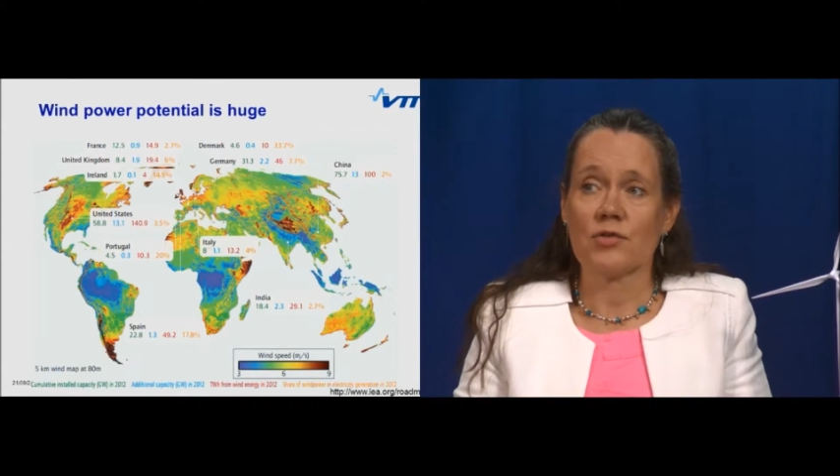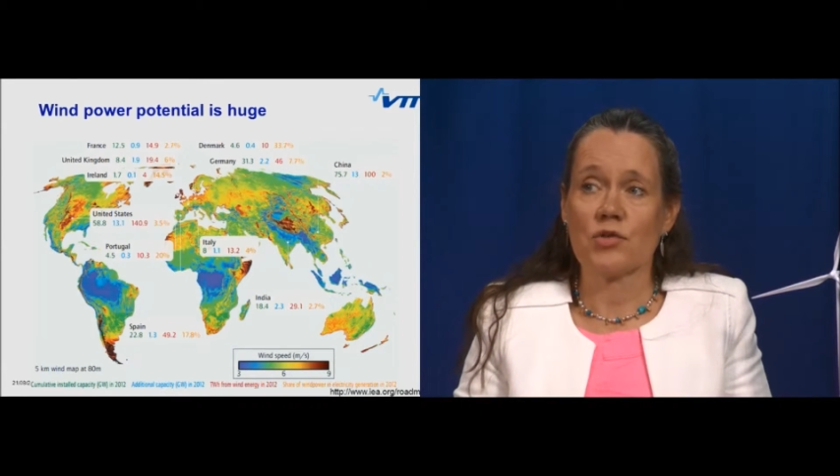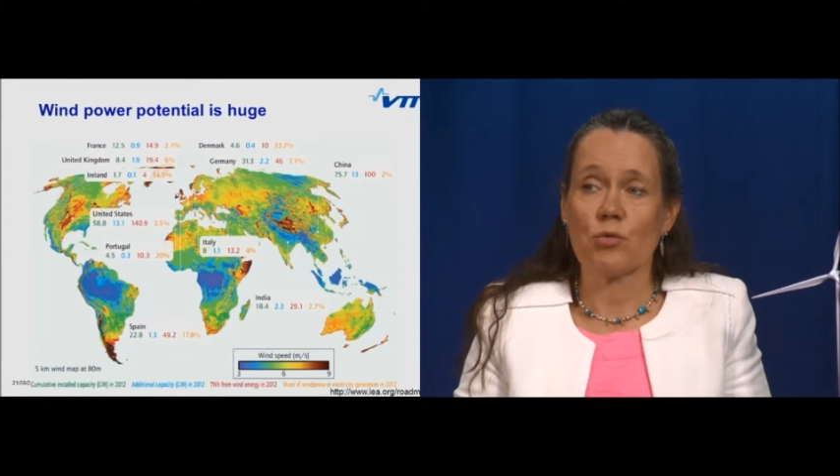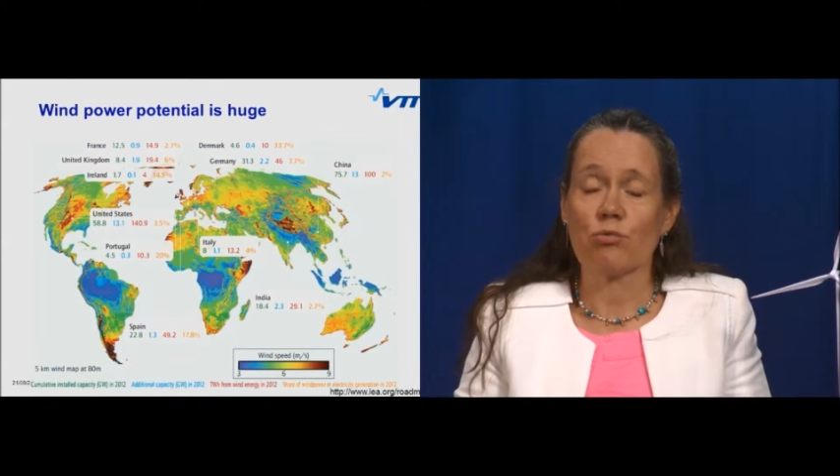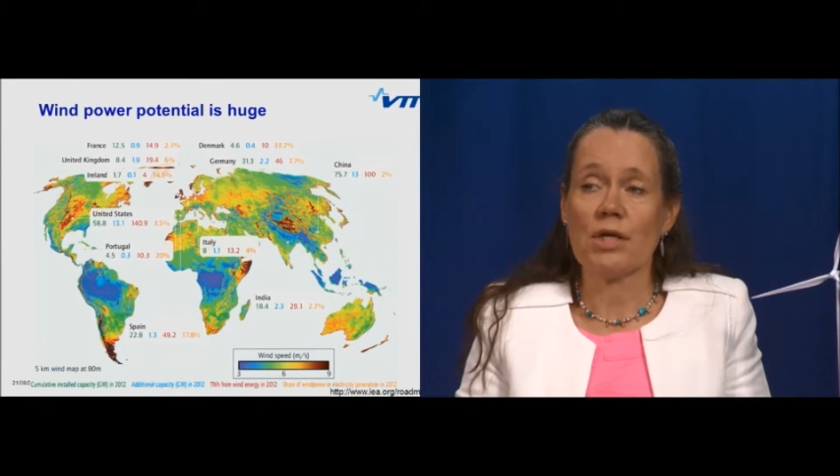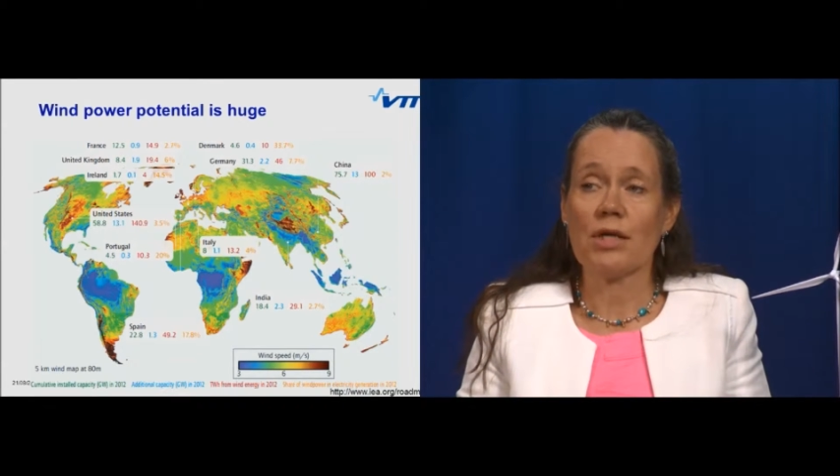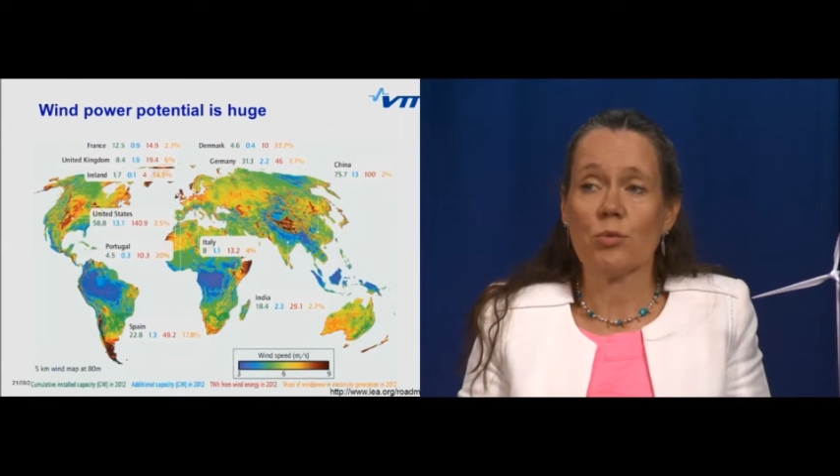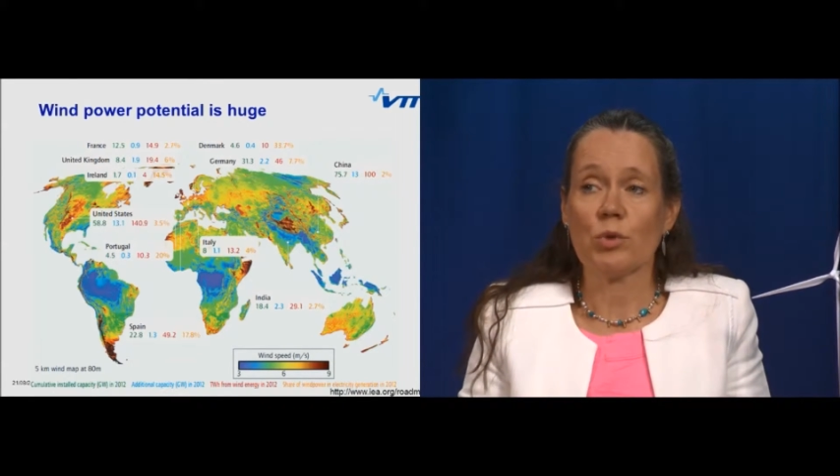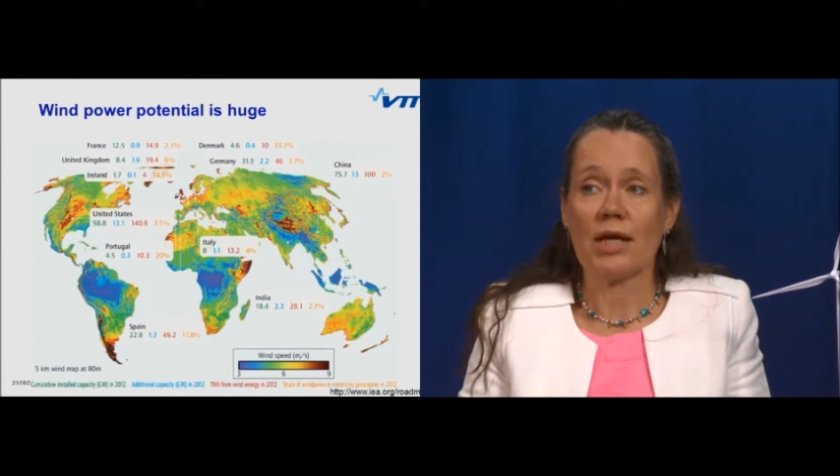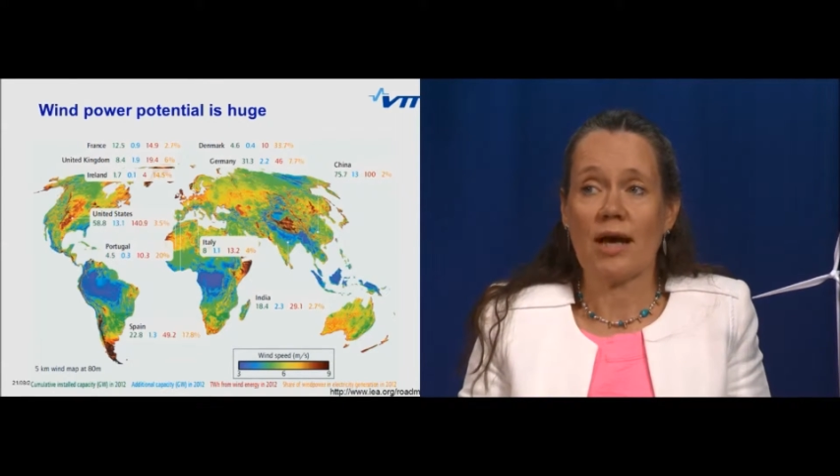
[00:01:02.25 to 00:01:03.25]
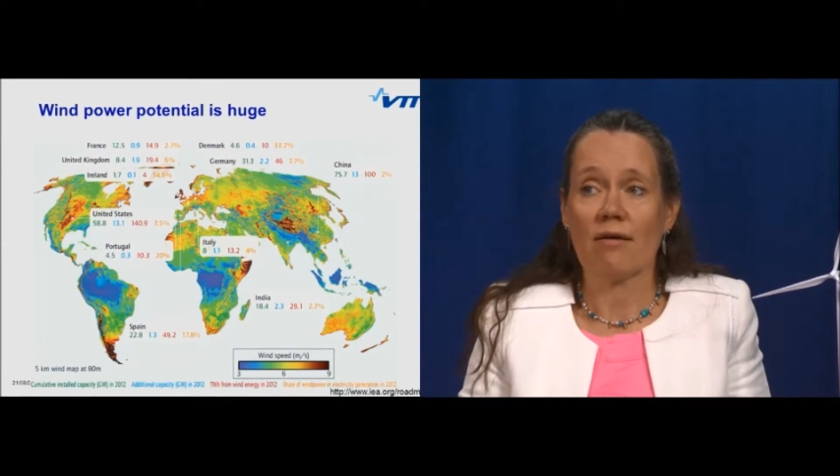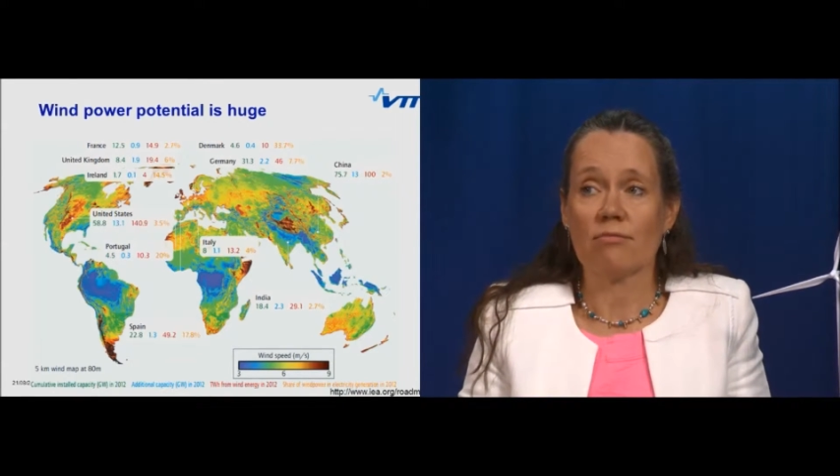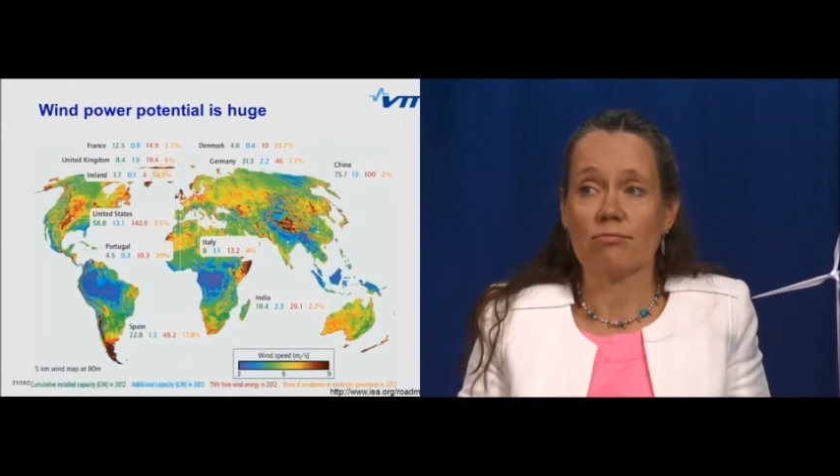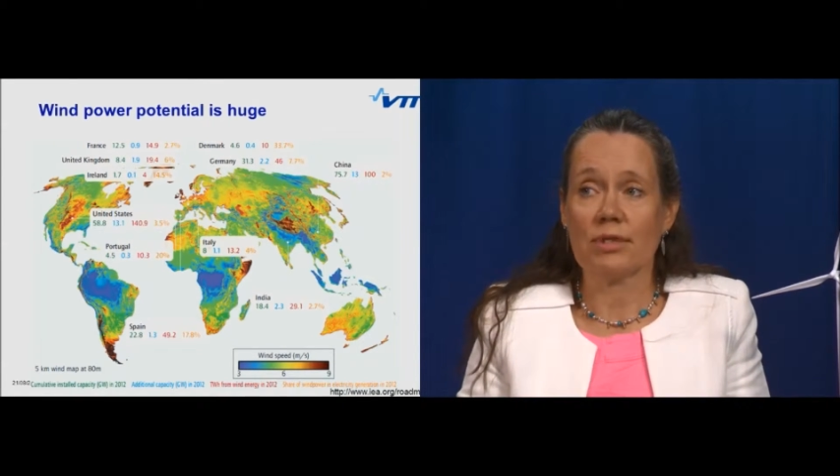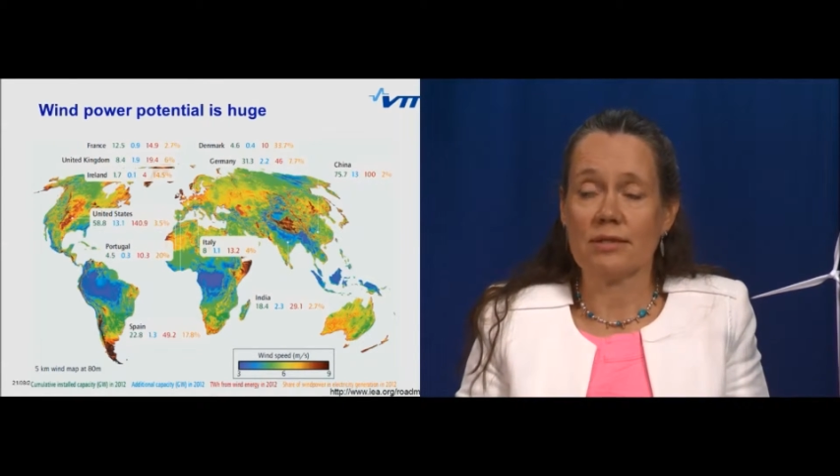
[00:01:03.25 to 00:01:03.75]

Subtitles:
So really we have